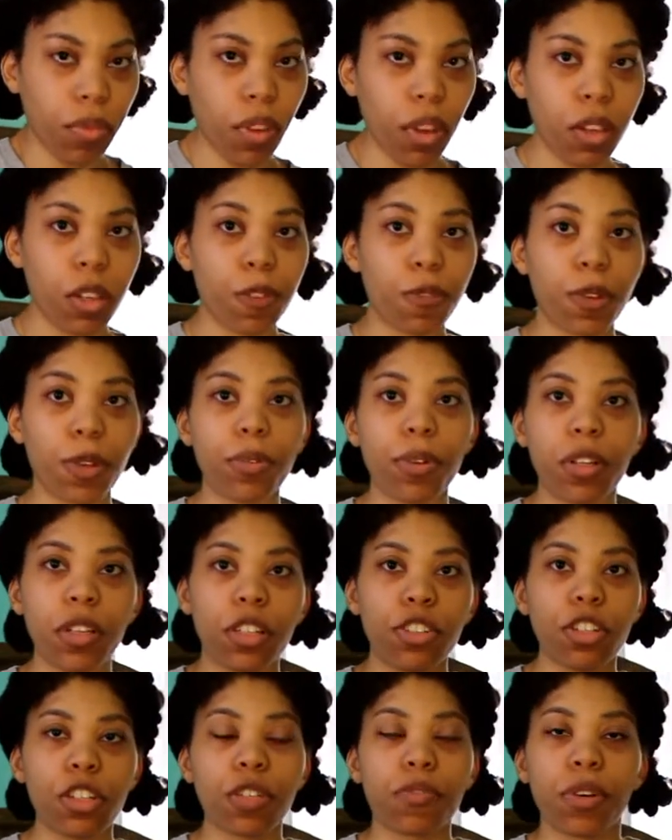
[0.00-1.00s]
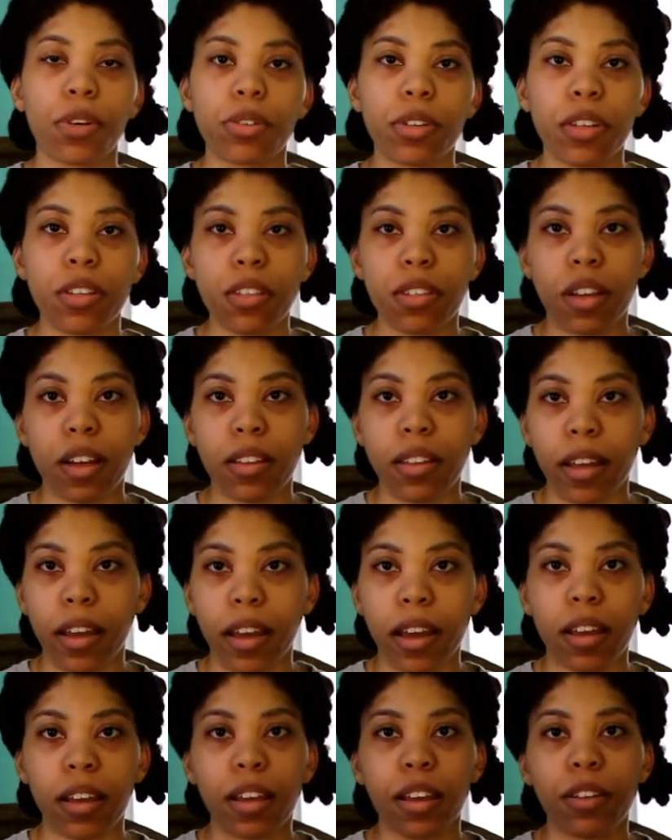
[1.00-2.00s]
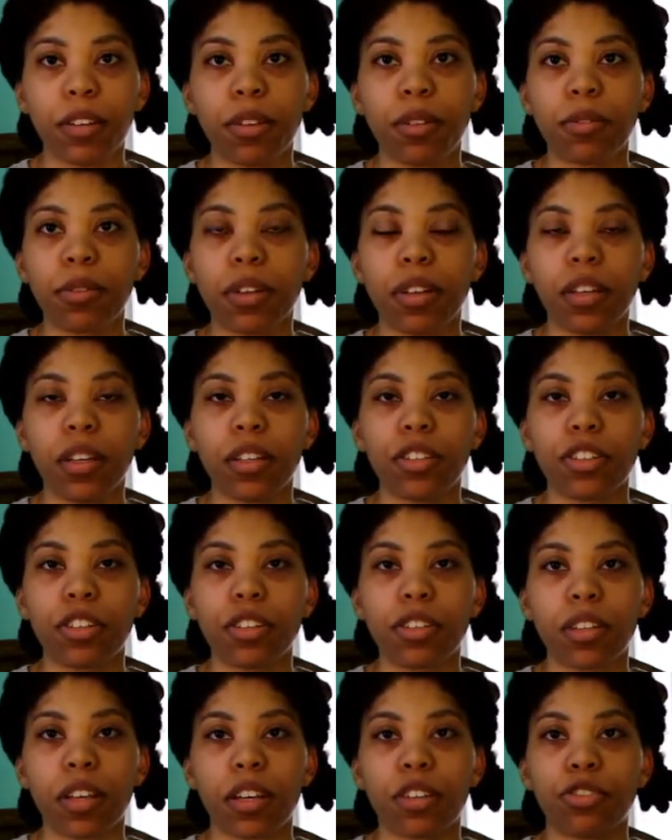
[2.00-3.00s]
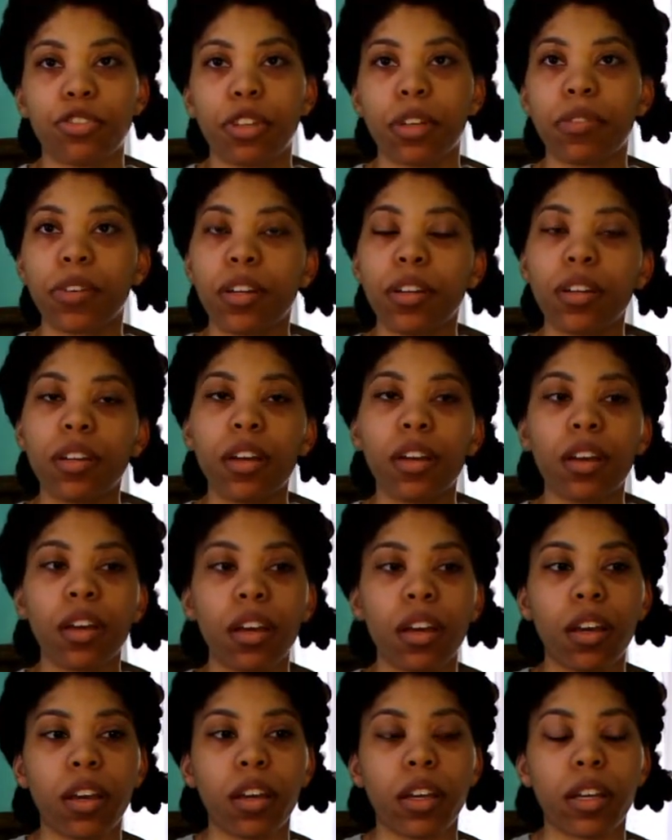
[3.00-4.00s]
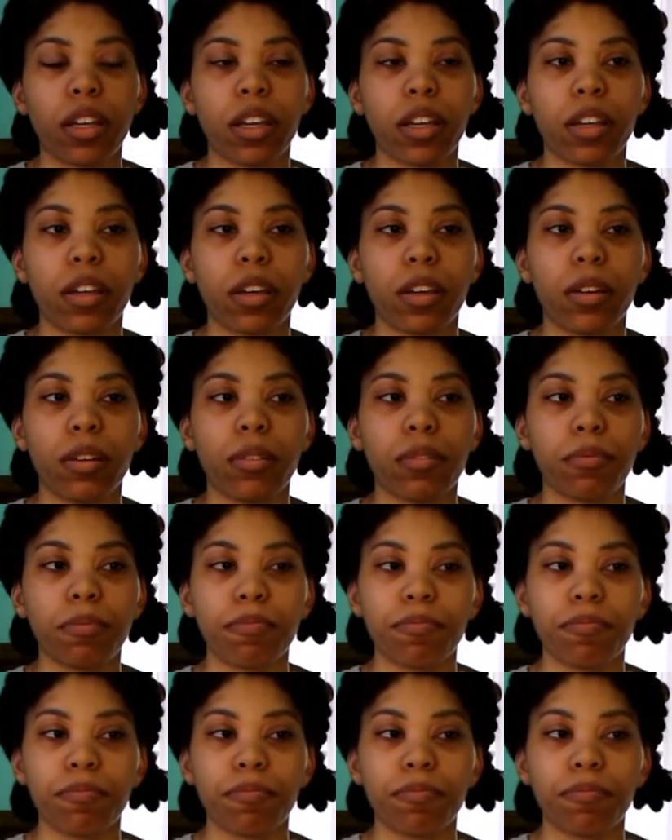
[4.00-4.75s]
If you're really just focused on that and you're really just like driven, and